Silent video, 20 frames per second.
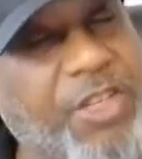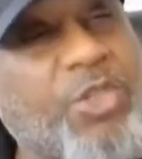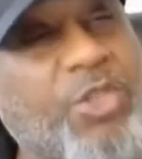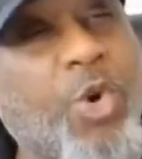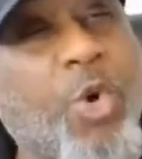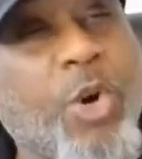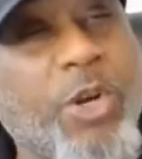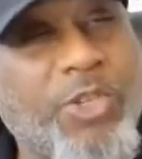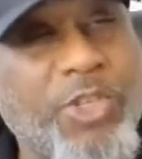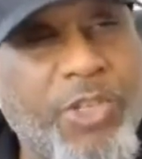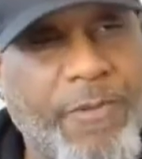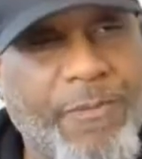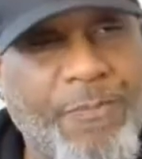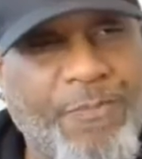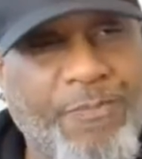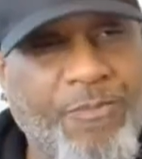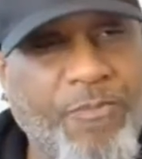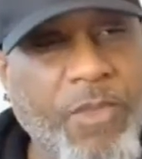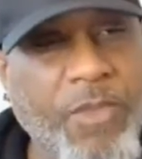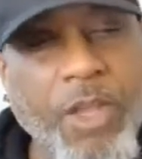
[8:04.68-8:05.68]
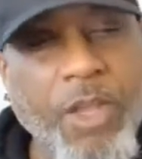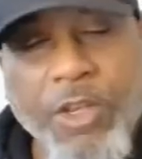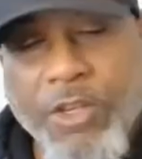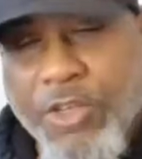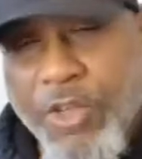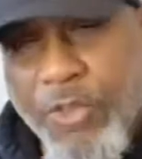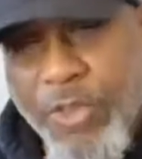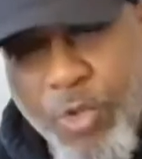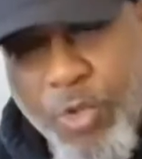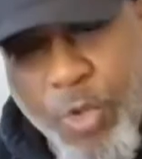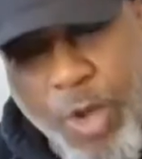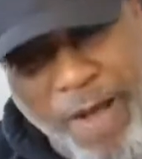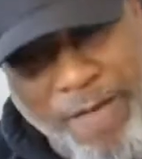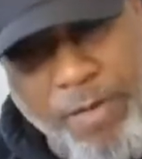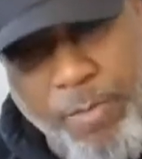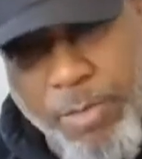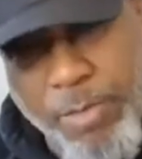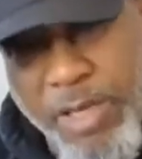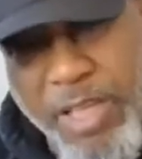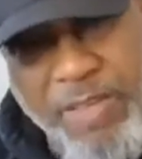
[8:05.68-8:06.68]
is torture. So then you
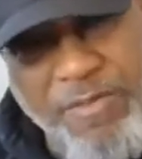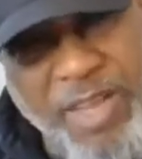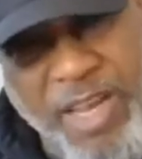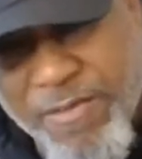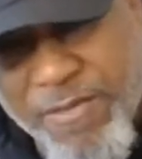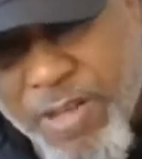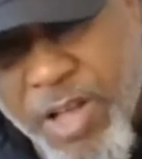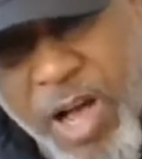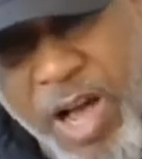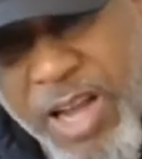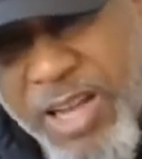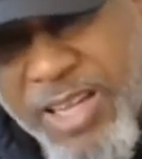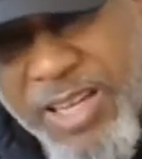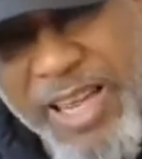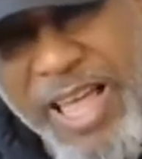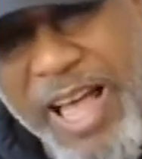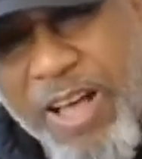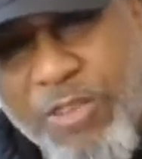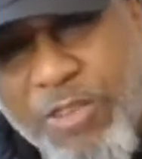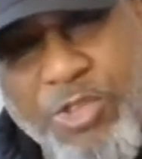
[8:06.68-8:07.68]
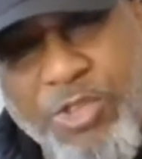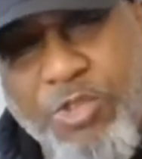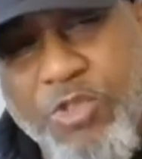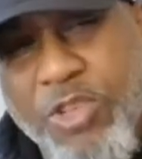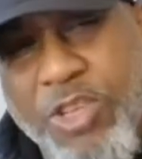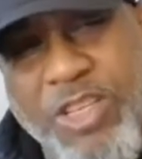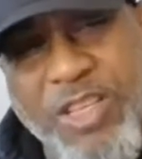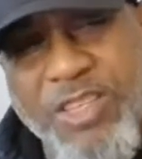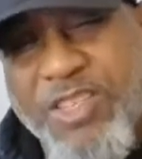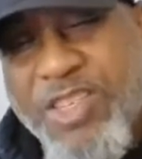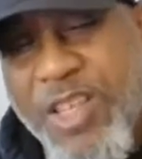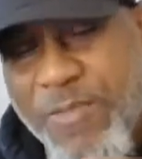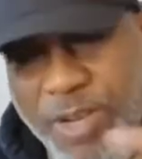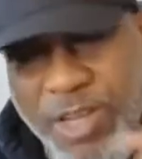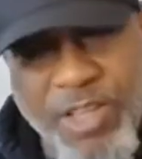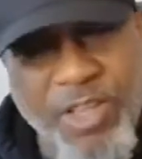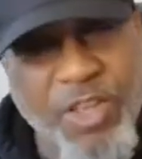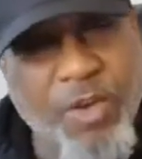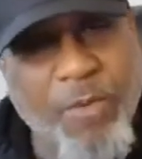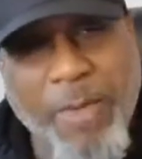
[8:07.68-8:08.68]
have to believe that if God allowed you to conceive
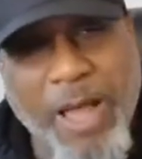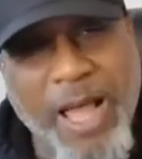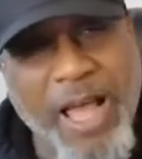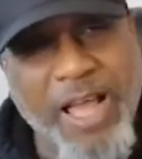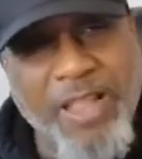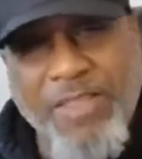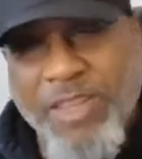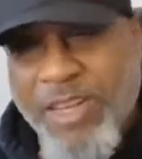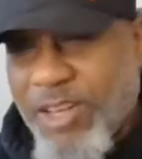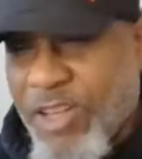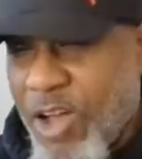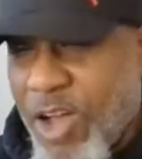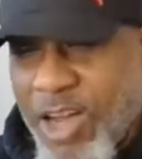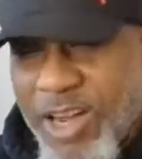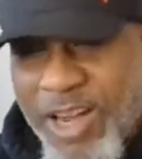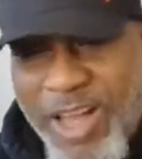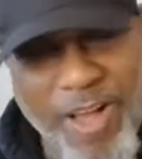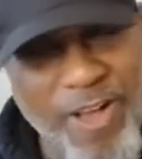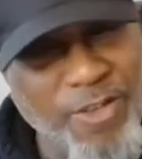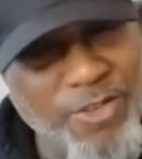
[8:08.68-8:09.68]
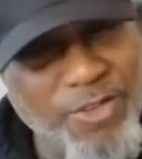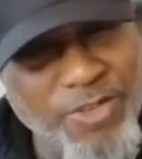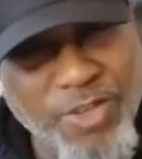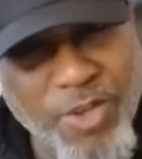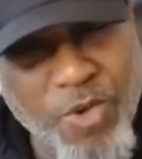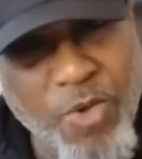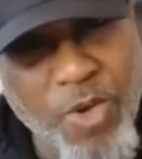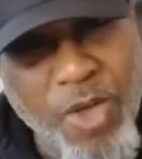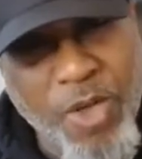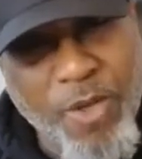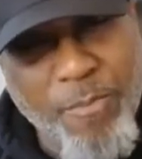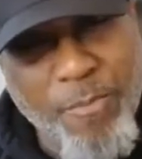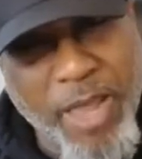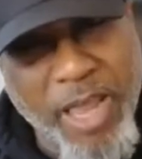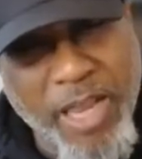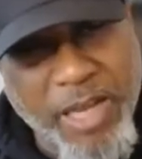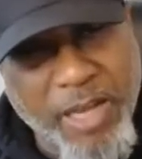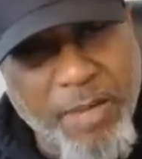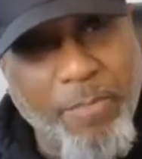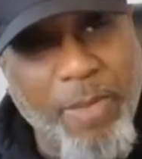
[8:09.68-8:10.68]
it in your mind, then God also
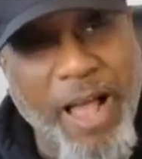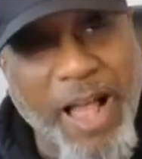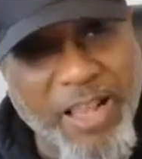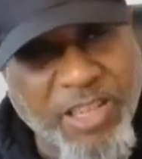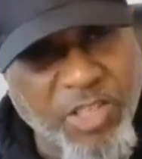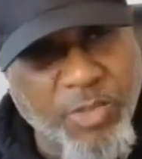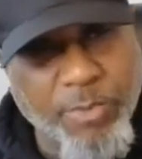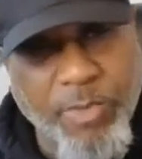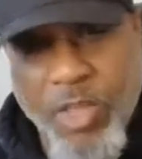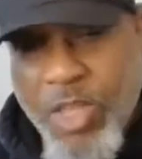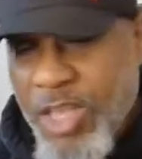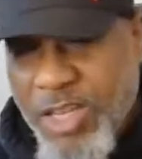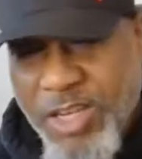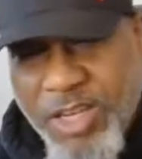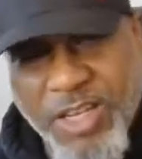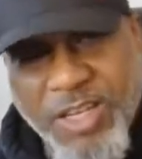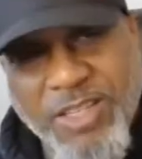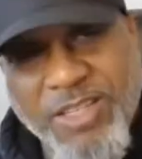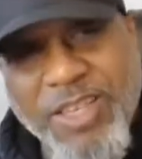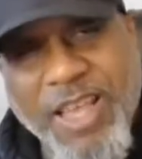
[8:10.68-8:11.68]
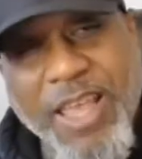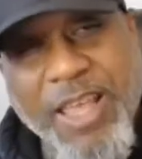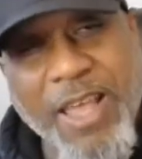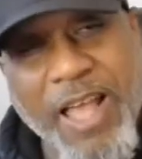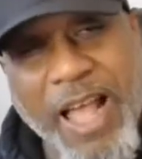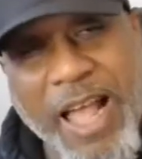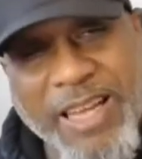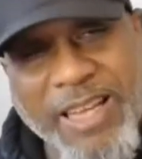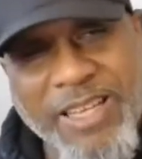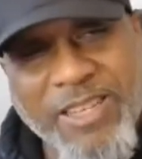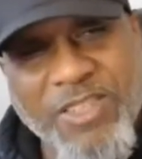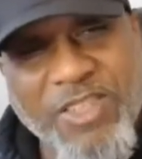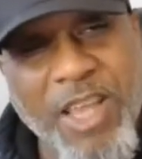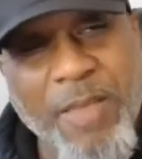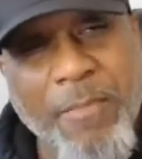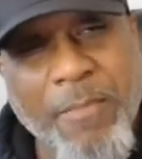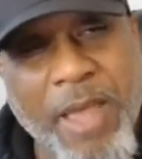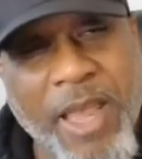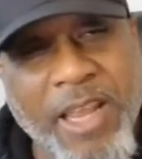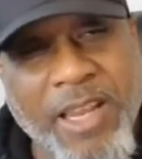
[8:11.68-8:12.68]
made it possible. Didn't say I didn't
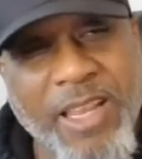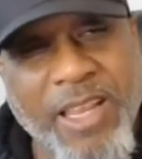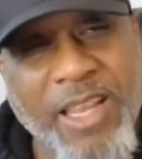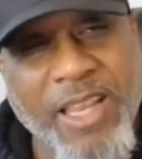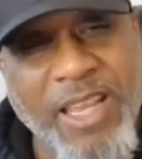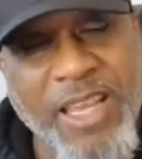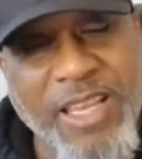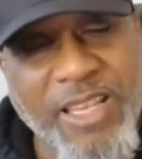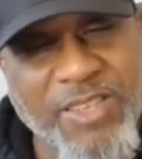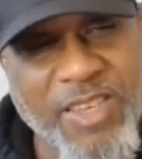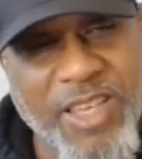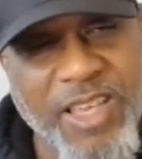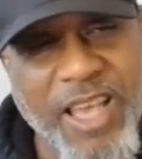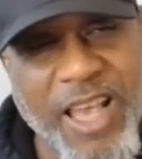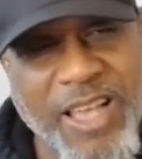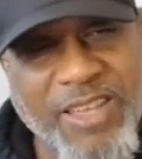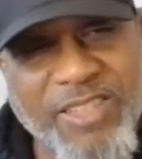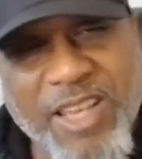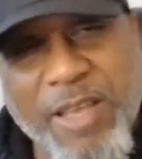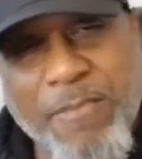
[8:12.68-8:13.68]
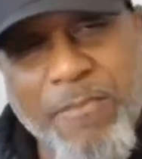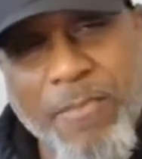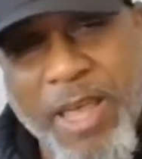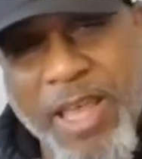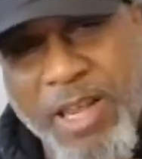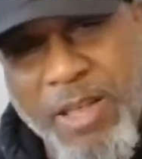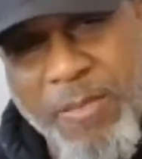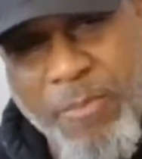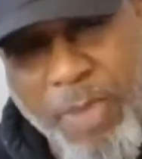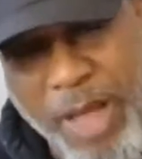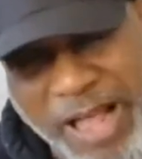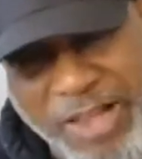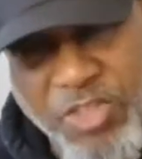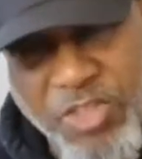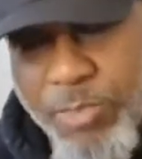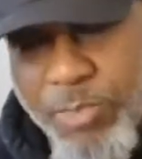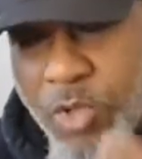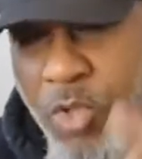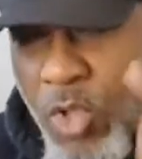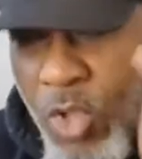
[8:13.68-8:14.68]
say made it easy. I said made it
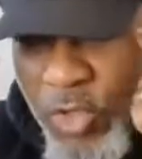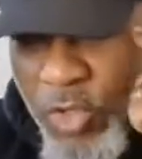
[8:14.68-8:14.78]
possible.